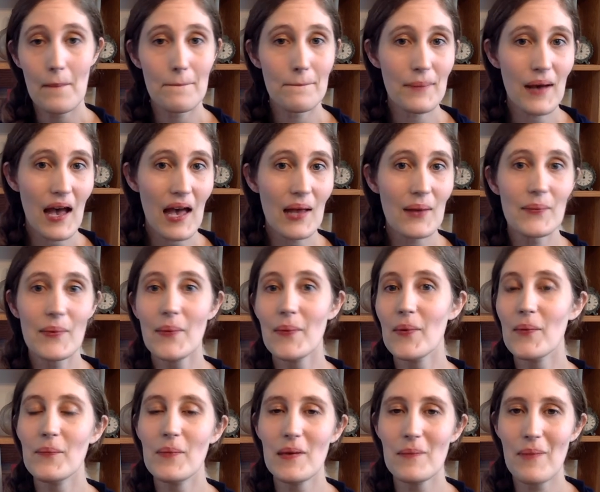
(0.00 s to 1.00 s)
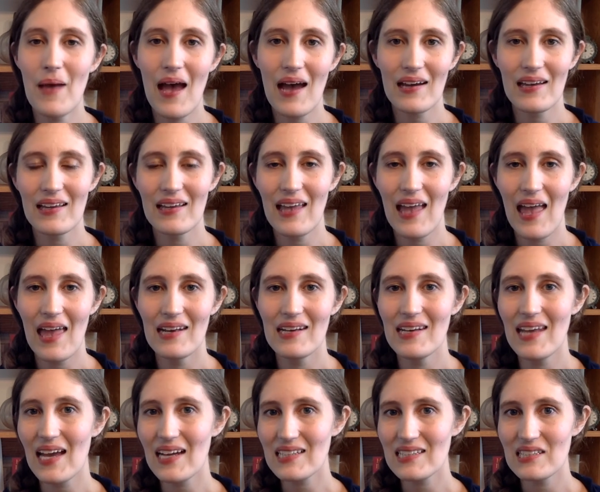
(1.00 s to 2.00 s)
but we will be back again
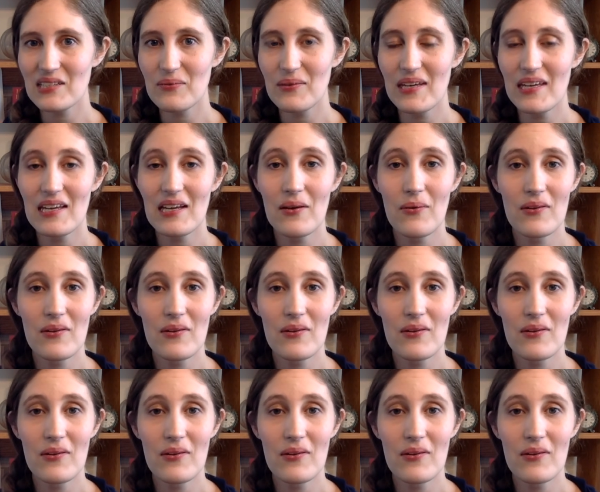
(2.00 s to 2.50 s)
next week